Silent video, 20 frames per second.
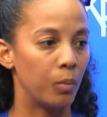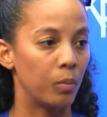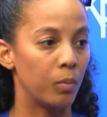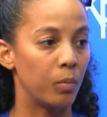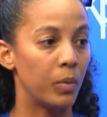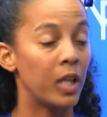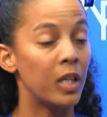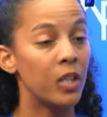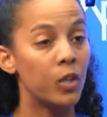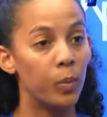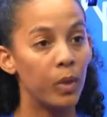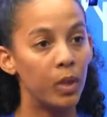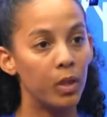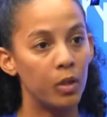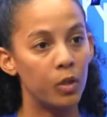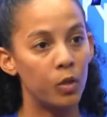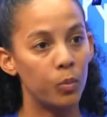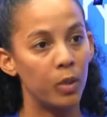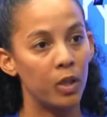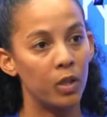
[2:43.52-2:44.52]

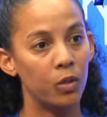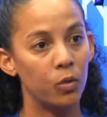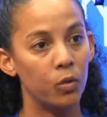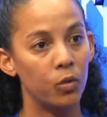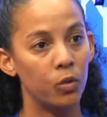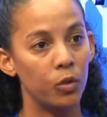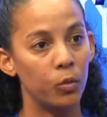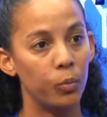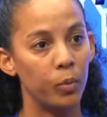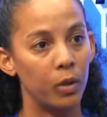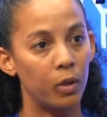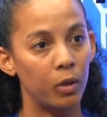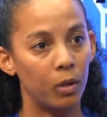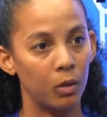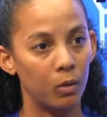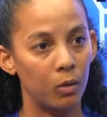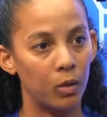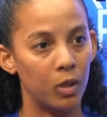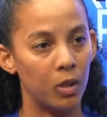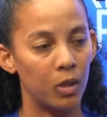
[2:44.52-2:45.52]
Experience plays also a big
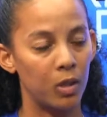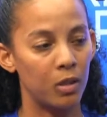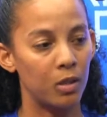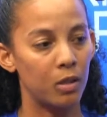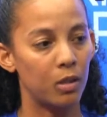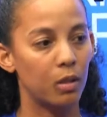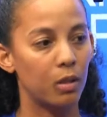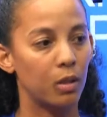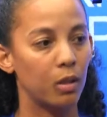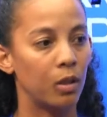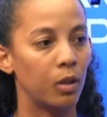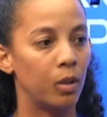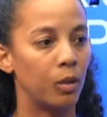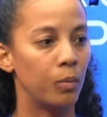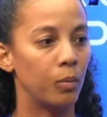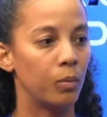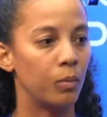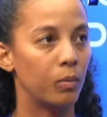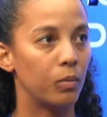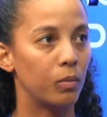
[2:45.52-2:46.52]
role in this,
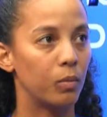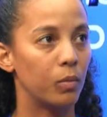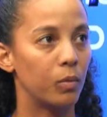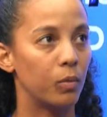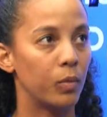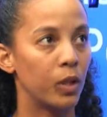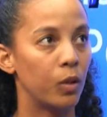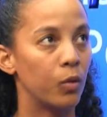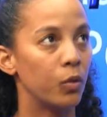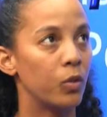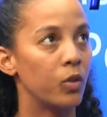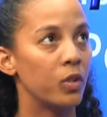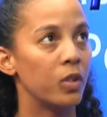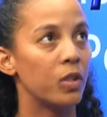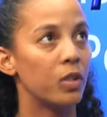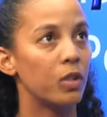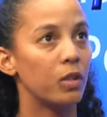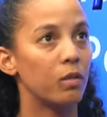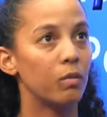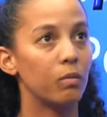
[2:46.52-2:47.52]
because
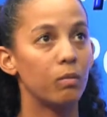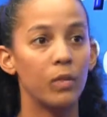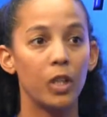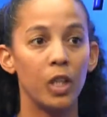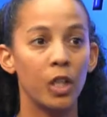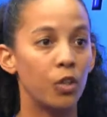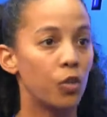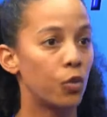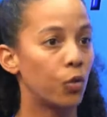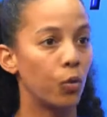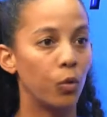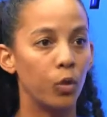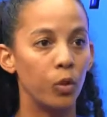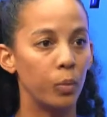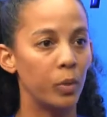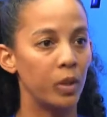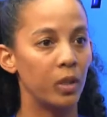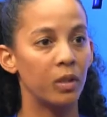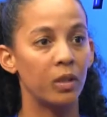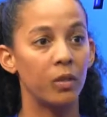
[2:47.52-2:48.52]
each
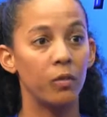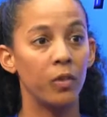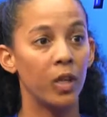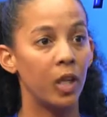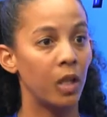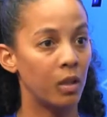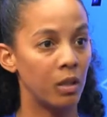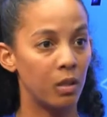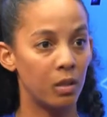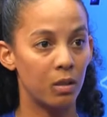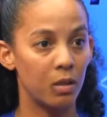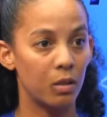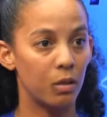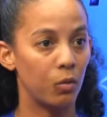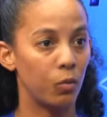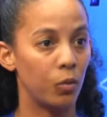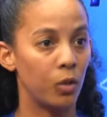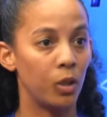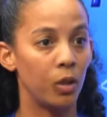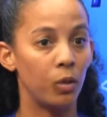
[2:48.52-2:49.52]
tournament it varies.
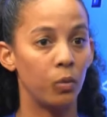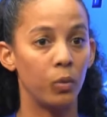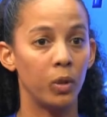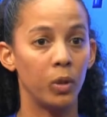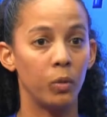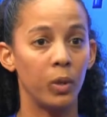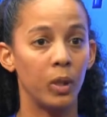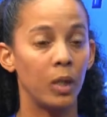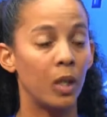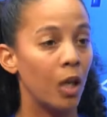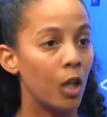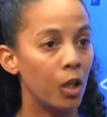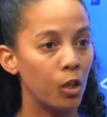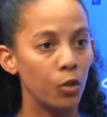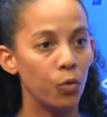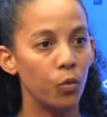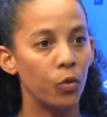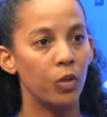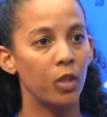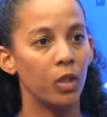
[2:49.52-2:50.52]
We learn
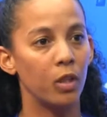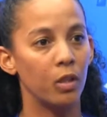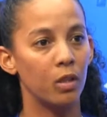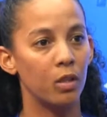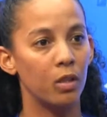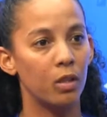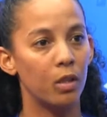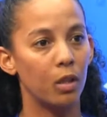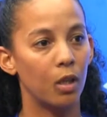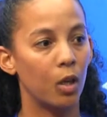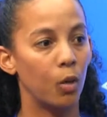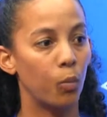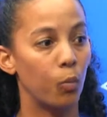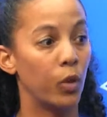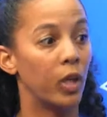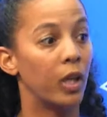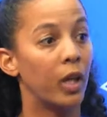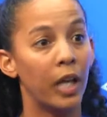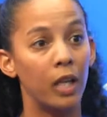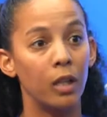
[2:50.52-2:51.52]
new things. We
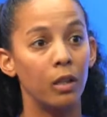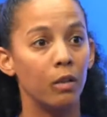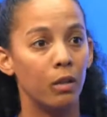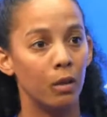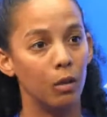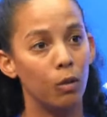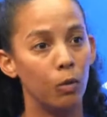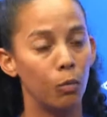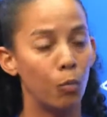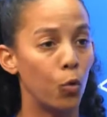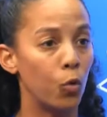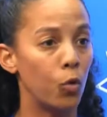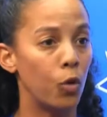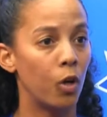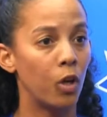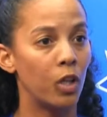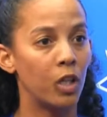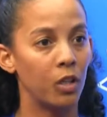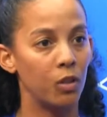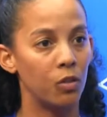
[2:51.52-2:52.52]
gain more
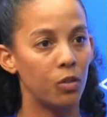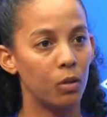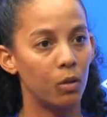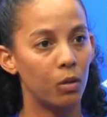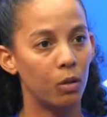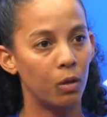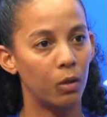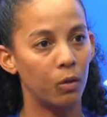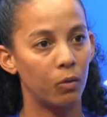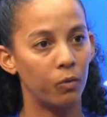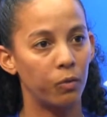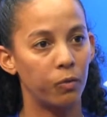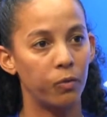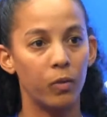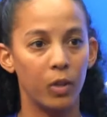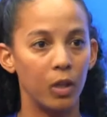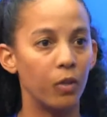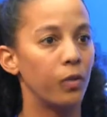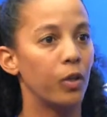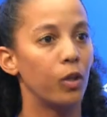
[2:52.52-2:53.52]
knowledge of
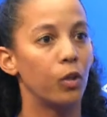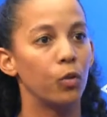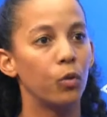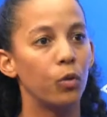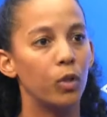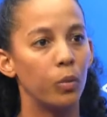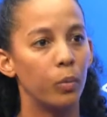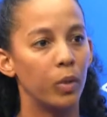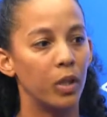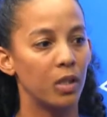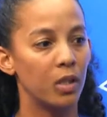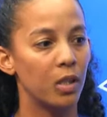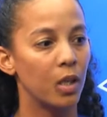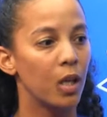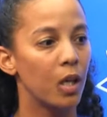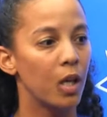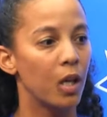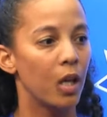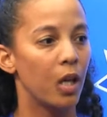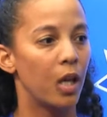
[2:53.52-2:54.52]
different tournaments,
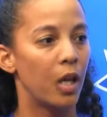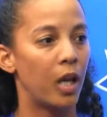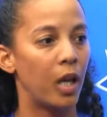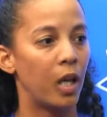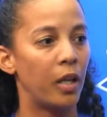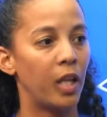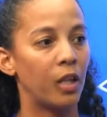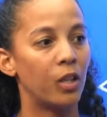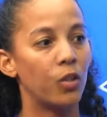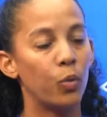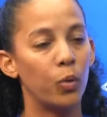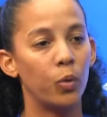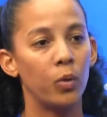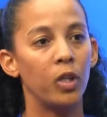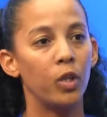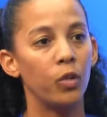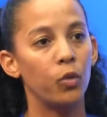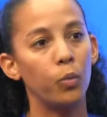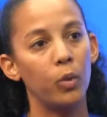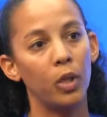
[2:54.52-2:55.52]
and that is what we
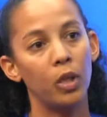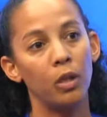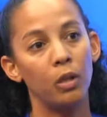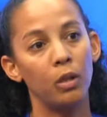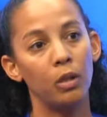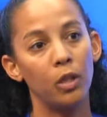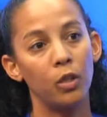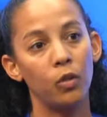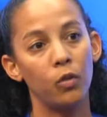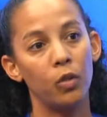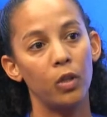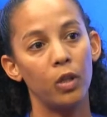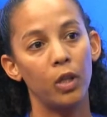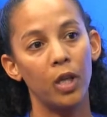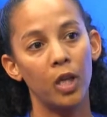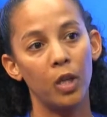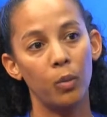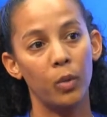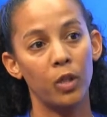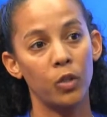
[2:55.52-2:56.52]
need to bring into the
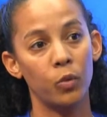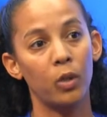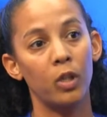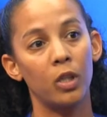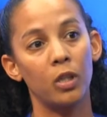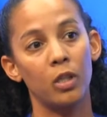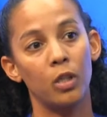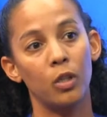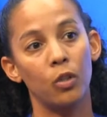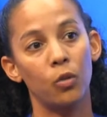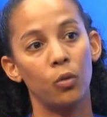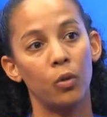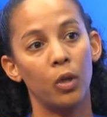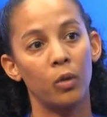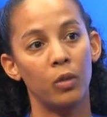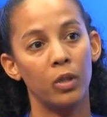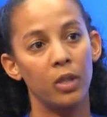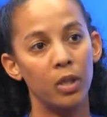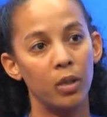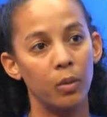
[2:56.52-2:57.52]
game as well as into our
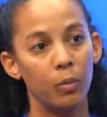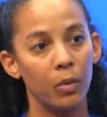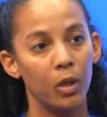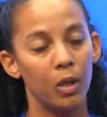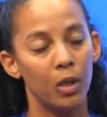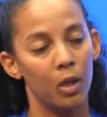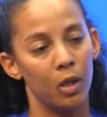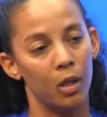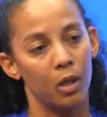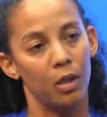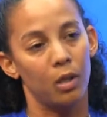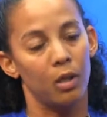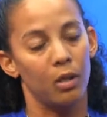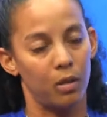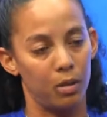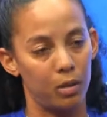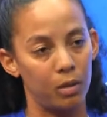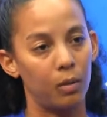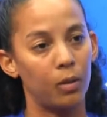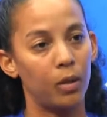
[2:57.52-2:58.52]
team.
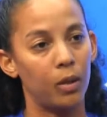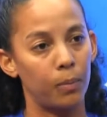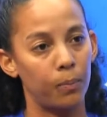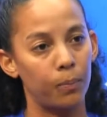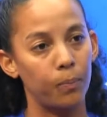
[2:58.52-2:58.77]
So yeah.